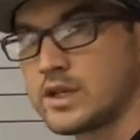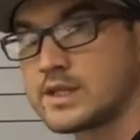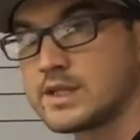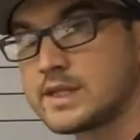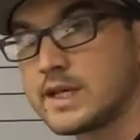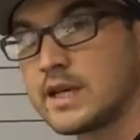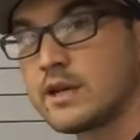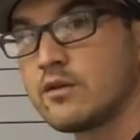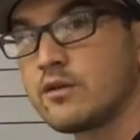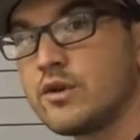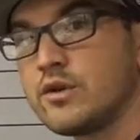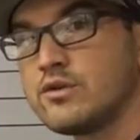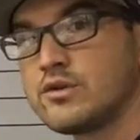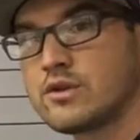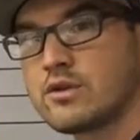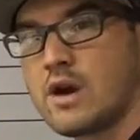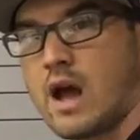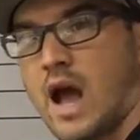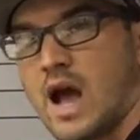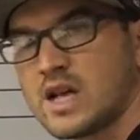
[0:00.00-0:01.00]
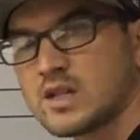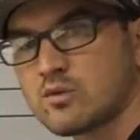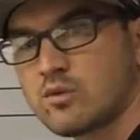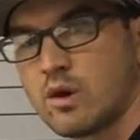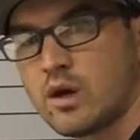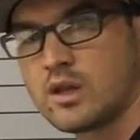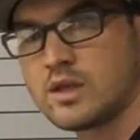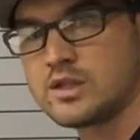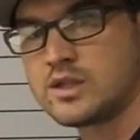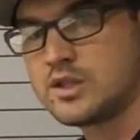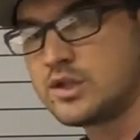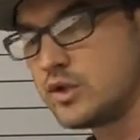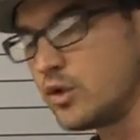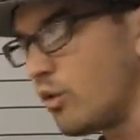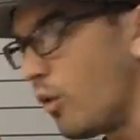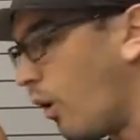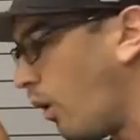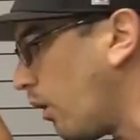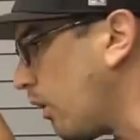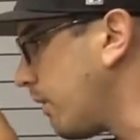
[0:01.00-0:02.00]
in a single user as well as
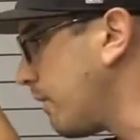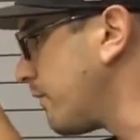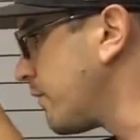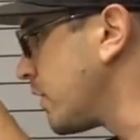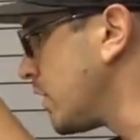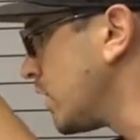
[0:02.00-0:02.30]
dual.